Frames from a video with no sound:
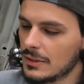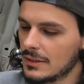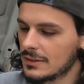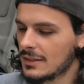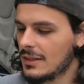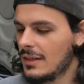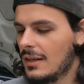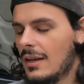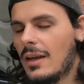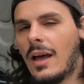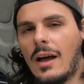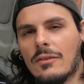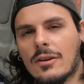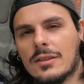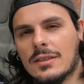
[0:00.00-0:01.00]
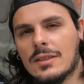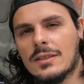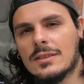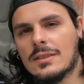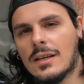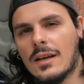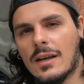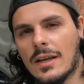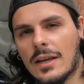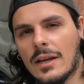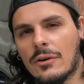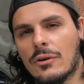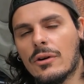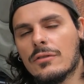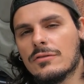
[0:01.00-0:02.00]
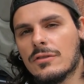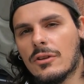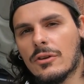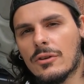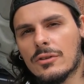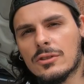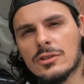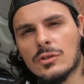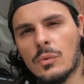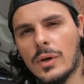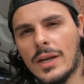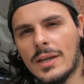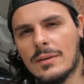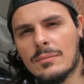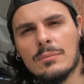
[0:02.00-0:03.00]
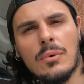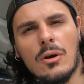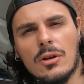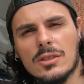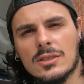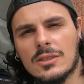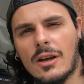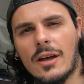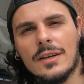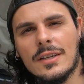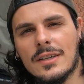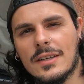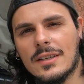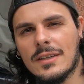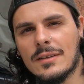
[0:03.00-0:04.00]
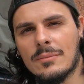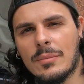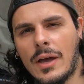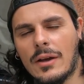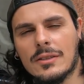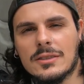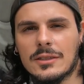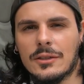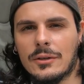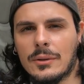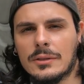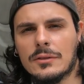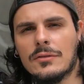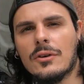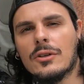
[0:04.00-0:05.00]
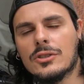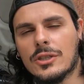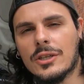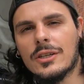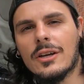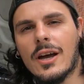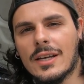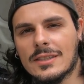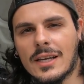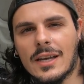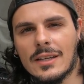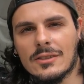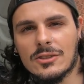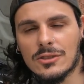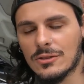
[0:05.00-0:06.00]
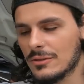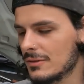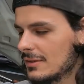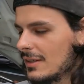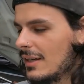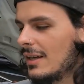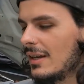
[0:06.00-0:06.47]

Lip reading: is I've got this Aeroflow squared box kind of power steering reservoir. I'll show you guys that soon.